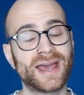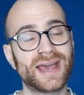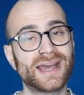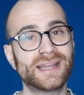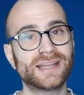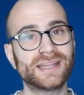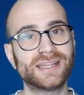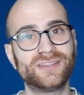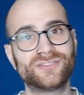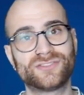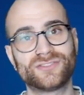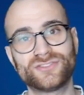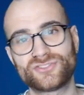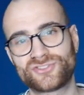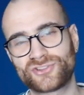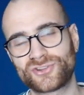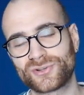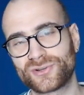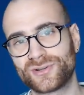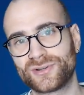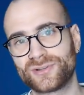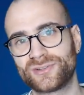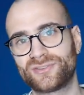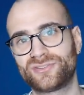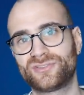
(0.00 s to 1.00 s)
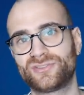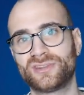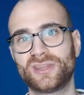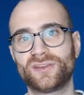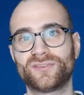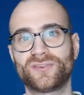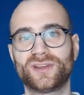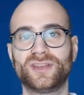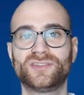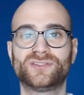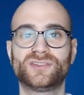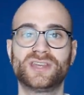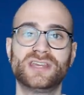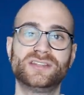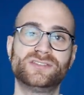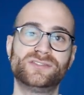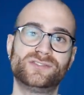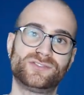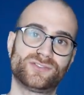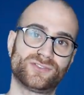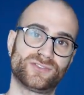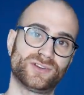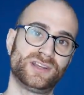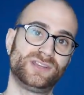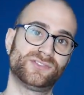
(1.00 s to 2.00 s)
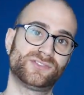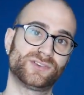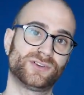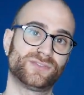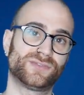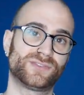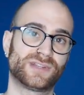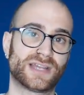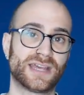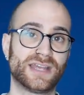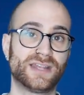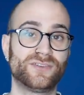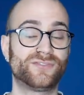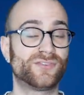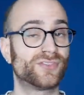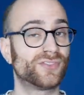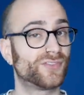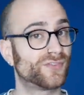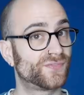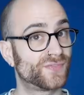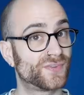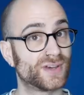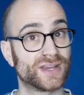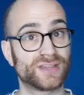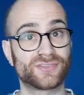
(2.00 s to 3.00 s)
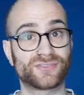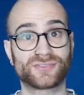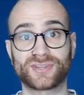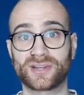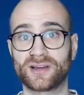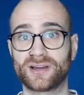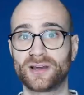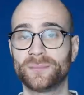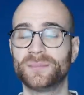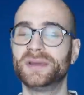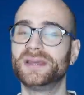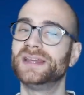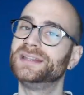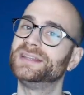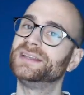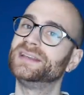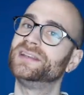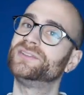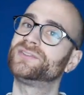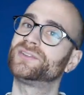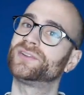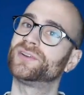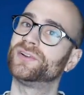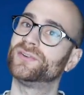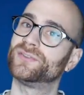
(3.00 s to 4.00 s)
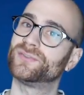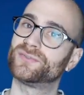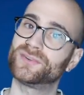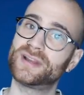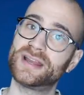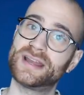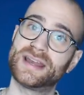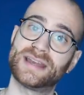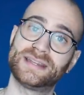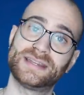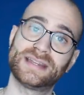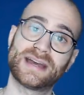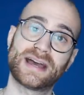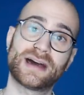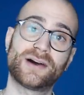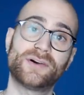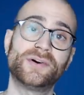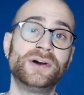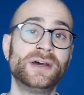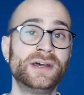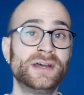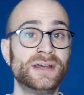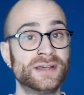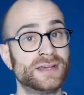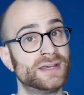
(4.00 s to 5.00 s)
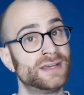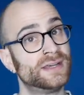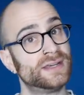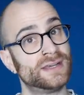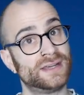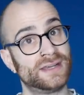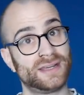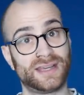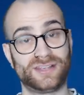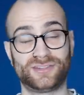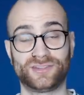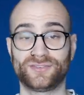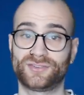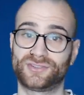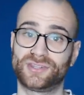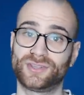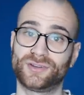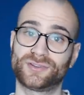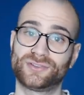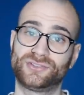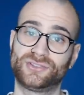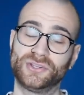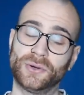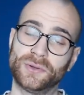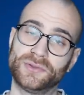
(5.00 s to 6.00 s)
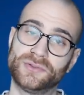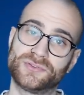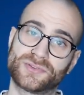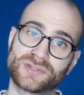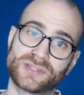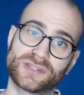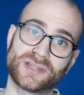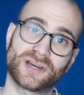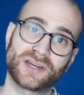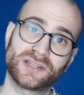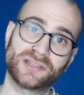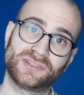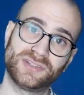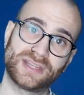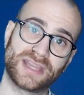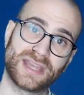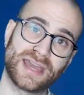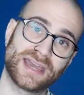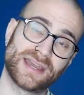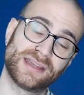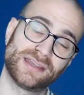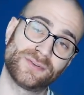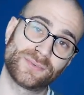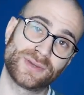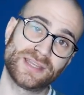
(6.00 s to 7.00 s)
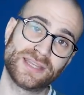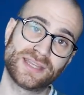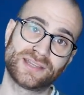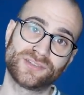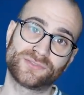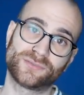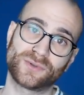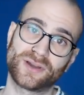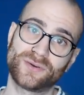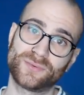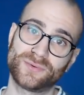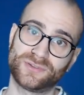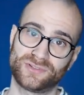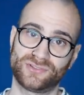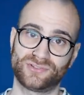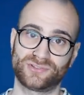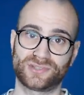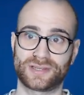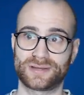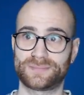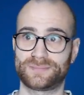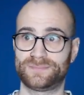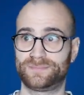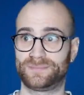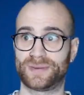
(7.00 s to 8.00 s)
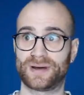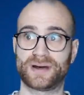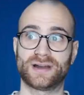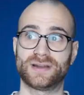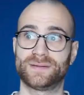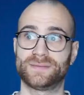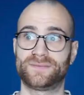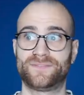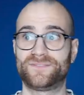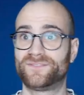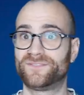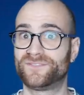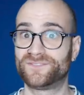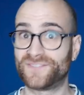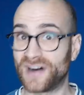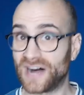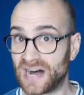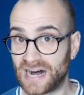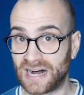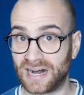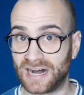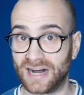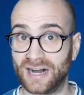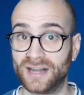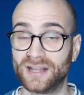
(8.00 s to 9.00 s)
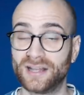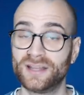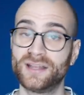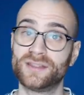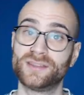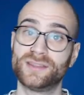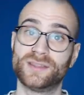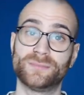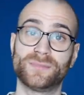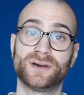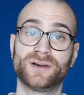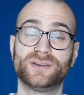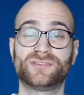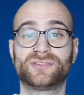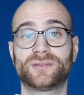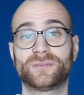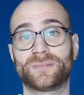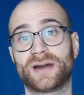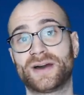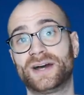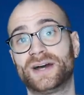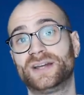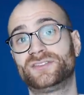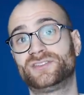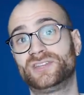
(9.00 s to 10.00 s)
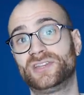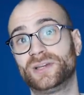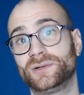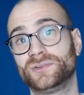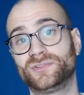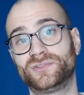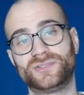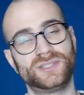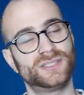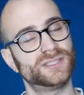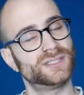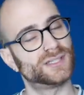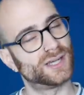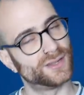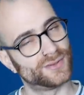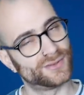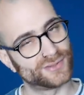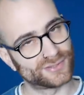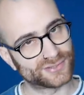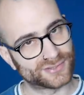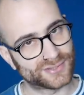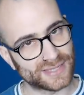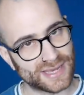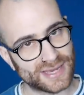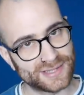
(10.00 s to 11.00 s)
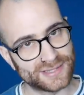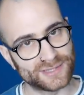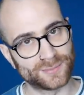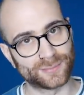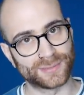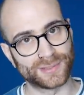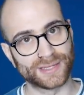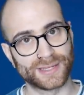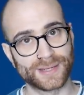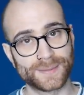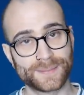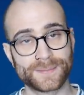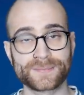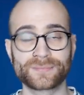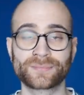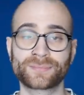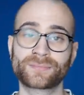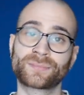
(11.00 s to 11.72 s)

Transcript: and he's endured serious injuries of late for the first time in his career. Now, he's obviously on 290k a week as well, which is like by far the most amount at Chelsea, understandably.